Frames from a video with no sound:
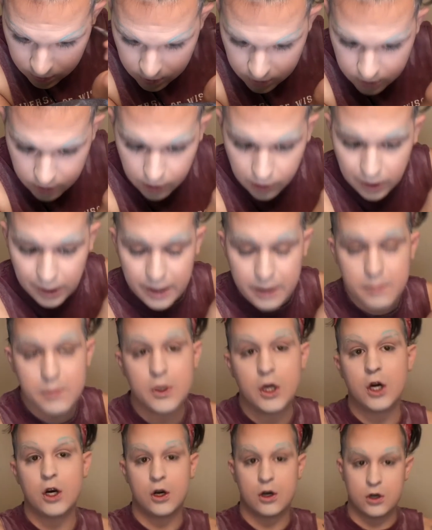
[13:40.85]
Now, I am
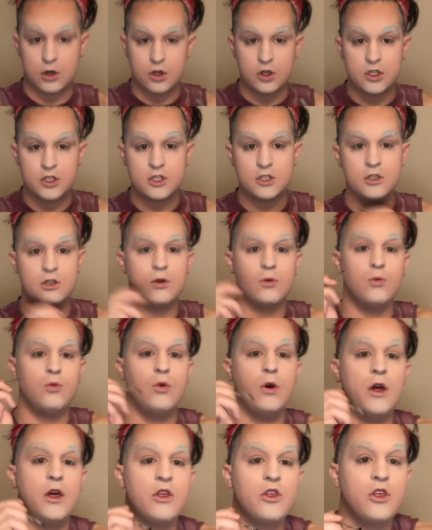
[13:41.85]
cursed
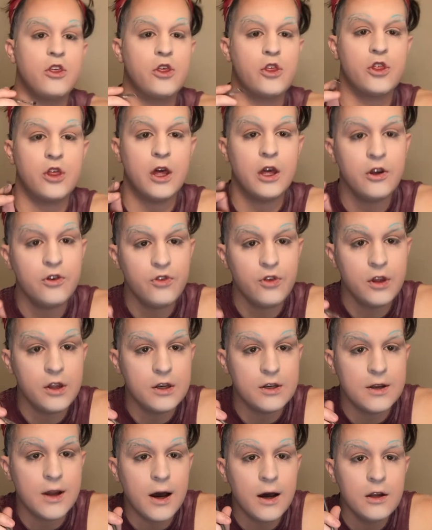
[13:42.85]
with, thankfully,
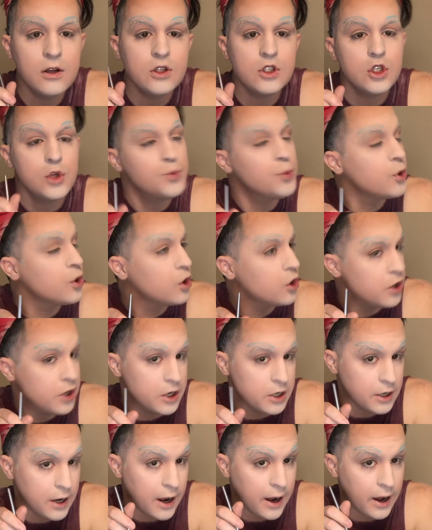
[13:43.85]
not super hooded
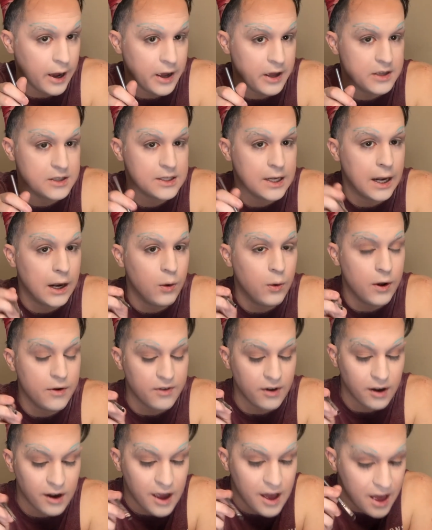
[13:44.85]
eyes.
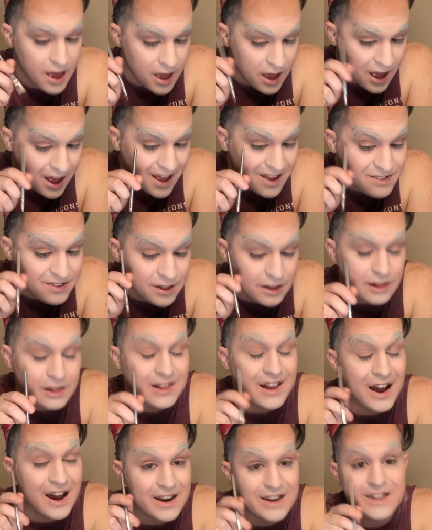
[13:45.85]
However, I have a
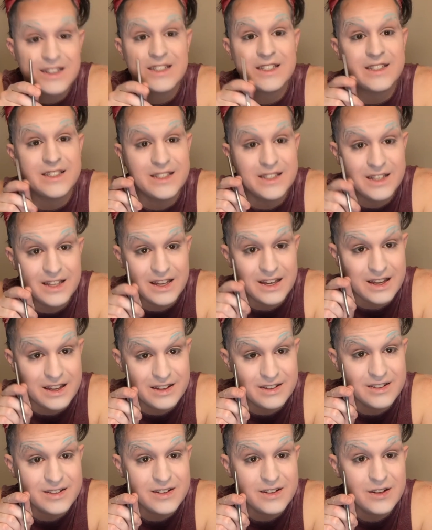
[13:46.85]
lot of
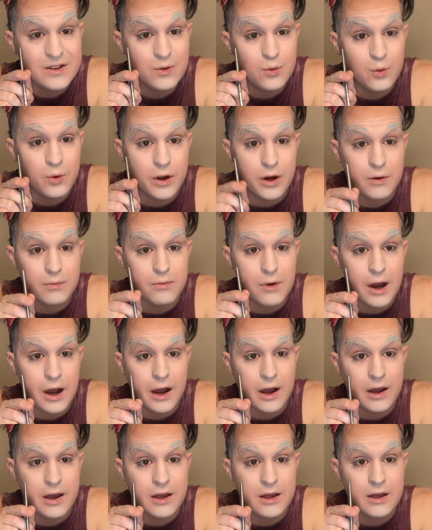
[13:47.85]
skin where
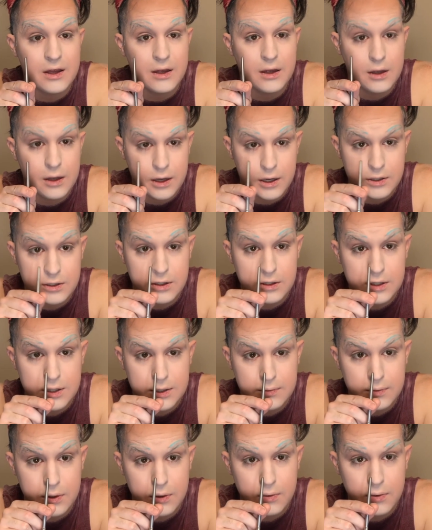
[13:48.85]
my, as you can see
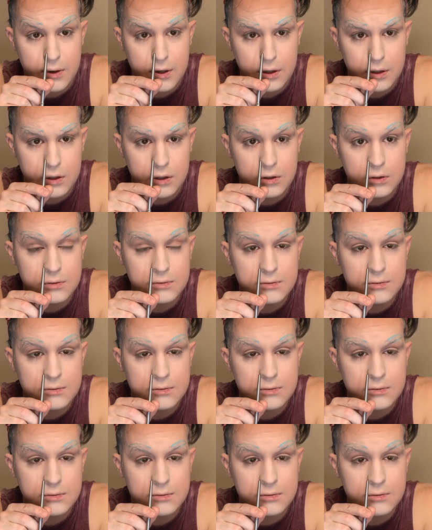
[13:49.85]
me wrinkle,